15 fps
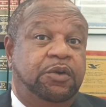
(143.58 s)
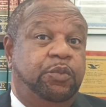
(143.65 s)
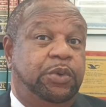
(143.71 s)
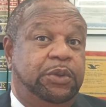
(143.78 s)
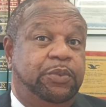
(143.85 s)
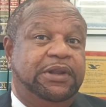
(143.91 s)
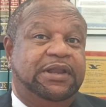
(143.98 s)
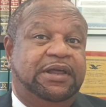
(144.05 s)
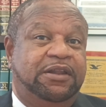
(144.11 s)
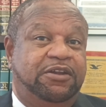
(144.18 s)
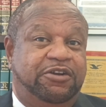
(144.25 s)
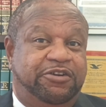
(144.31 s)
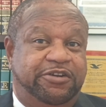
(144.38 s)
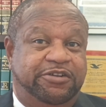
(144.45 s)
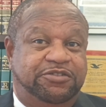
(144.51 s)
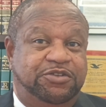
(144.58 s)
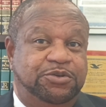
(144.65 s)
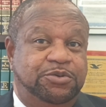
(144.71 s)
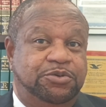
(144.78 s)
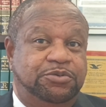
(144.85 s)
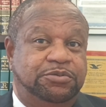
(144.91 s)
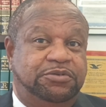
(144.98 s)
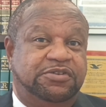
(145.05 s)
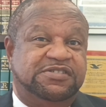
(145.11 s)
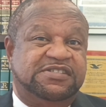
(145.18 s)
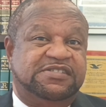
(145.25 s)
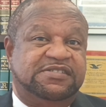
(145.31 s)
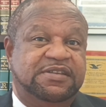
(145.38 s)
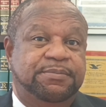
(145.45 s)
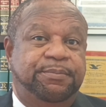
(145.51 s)
We will alert you to
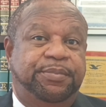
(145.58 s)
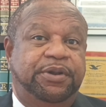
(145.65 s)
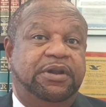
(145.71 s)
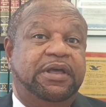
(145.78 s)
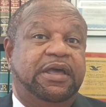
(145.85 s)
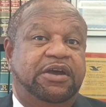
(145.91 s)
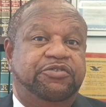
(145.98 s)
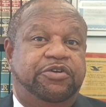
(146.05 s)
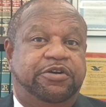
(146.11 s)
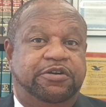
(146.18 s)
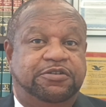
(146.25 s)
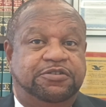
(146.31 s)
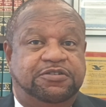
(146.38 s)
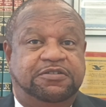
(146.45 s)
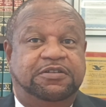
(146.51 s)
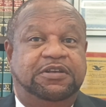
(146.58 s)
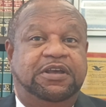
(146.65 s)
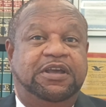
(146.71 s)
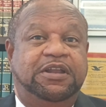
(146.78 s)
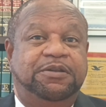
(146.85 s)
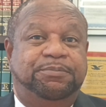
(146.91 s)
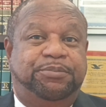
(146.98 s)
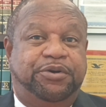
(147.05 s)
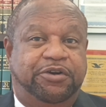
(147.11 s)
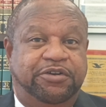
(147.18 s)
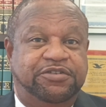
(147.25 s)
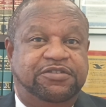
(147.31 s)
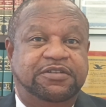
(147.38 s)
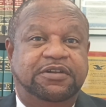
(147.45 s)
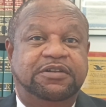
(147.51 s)
simple errors in
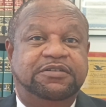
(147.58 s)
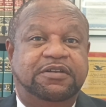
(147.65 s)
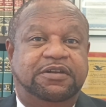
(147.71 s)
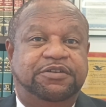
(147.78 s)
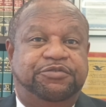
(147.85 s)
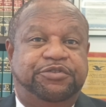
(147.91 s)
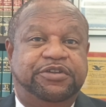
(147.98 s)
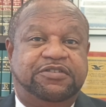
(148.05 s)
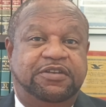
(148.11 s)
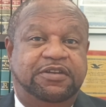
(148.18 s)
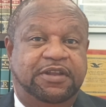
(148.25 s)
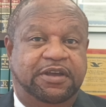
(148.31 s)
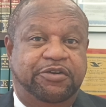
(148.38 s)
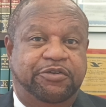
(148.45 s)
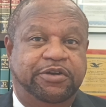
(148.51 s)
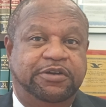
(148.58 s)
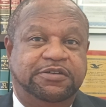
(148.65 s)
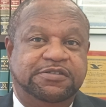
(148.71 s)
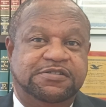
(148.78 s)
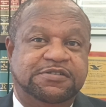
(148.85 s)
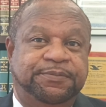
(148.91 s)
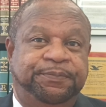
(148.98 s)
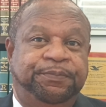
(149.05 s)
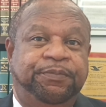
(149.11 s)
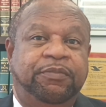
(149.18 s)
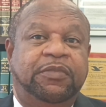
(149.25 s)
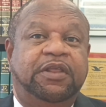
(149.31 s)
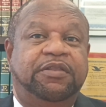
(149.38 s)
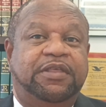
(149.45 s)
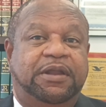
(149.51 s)
personal delivery scenarios
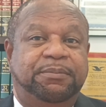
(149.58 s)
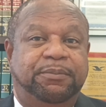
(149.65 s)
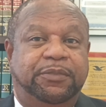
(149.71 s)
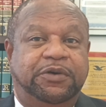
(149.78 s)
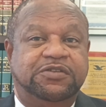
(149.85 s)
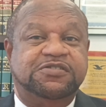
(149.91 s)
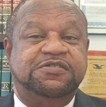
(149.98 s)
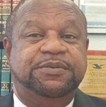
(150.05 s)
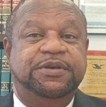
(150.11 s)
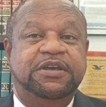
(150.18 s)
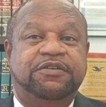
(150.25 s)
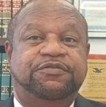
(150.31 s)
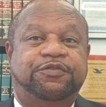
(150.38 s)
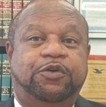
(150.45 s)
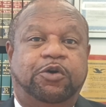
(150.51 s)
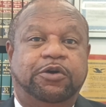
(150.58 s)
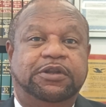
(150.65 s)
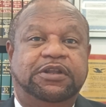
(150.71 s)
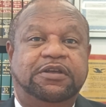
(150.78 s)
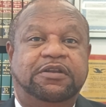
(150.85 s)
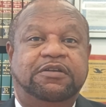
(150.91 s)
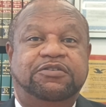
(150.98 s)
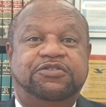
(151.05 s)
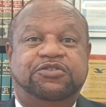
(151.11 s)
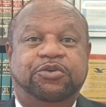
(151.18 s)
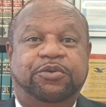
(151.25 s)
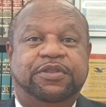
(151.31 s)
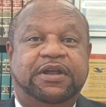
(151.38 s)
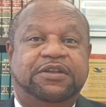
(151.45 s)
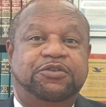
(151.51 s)
that must be avoided
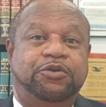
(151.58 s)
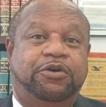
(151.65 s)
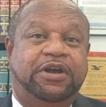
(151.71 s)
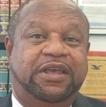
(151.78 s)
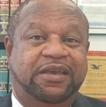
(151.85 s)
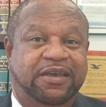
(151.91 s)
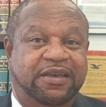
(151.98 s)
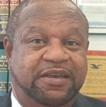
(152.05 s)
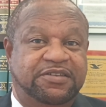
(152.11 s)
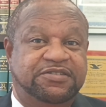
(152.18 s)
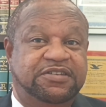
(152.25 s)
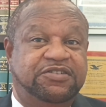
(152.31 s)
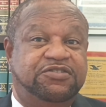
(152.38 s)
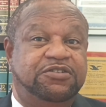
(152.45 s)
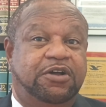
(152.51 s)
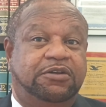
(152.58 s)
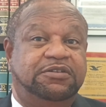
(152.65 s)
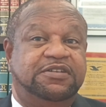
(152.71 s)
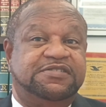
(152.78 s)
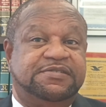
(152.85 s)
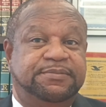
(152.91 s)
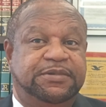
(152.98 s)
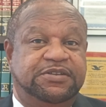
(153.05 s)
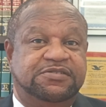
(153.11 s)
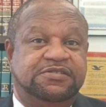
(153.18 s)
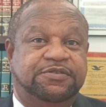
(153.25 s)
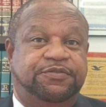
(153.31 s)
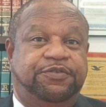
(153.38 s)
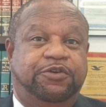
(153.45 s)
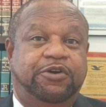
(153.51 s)
so that your case is not
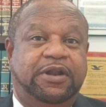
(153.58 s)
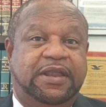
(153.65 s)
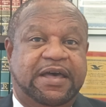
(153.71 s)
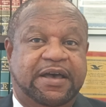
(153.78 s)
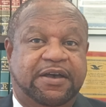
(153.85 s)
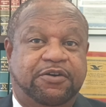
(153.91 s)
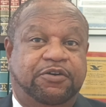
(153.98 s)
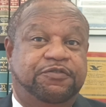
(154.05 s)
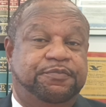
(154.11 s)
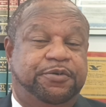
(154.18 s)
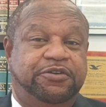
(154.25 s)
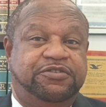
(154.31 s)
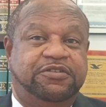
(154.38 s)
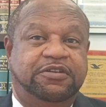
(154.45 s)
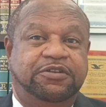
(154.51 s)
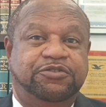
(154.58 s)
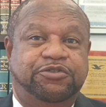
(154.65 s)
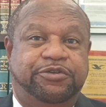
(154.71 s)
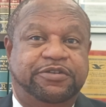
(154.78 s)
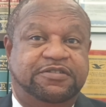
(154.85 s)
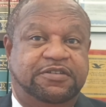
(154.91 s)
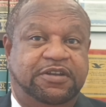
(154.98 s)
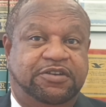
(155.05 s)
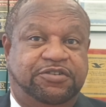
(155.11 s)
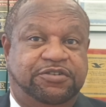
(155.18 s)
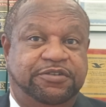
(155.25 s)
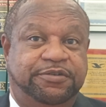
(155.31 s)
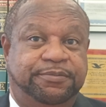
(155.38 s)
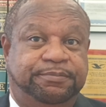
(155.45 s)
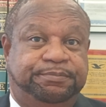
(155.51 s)
dismissed for lack of personal
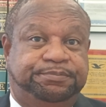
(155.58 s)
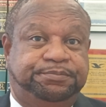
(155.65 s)
jurisdiction.